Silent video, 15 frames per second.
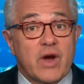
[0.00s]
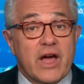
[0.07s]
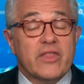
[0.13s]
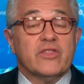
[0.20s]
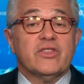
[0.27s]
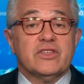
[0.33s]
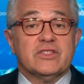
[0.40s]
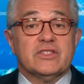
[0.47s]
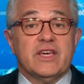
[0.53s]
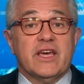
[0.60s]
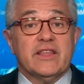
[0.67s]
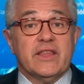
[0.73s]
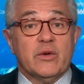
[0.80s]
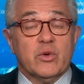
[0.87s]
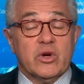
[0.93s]
rather than
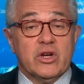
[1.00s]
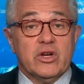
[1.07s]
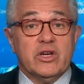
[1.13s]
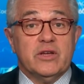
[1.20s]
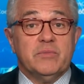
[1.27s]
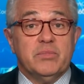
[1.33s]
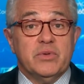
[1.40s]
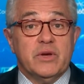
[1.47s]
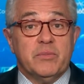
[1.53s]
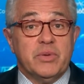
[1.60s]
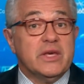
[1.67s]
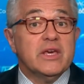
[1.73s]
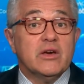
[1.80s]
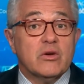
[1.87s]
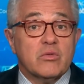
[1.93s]
saying they were going to
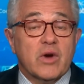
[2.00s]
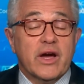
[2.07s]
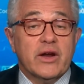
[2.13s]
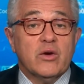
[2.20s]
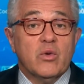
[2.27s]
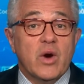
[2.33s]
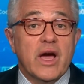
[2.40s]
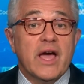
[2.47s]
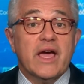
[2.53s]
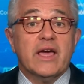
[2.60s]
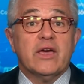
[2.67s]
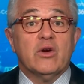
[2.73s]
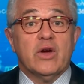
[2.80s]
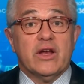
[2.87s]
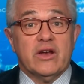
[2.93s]
appeal right
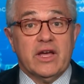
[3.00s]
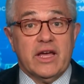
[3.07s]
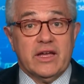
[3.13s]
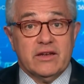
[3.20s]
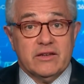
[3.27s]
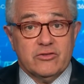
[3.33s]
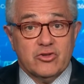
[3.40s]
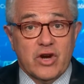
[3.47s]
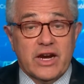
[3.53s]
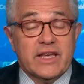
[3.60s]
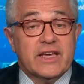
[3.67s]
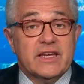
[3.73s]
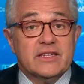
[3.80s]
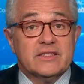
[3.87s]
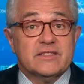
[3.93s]
away and try
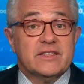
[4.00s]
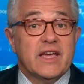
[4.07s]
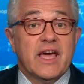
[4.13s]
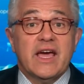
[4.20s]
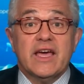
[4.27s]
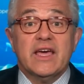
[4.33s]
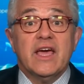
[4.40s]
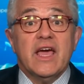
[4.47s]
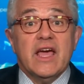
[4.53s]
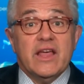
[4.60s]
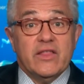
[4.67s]
to get a stay,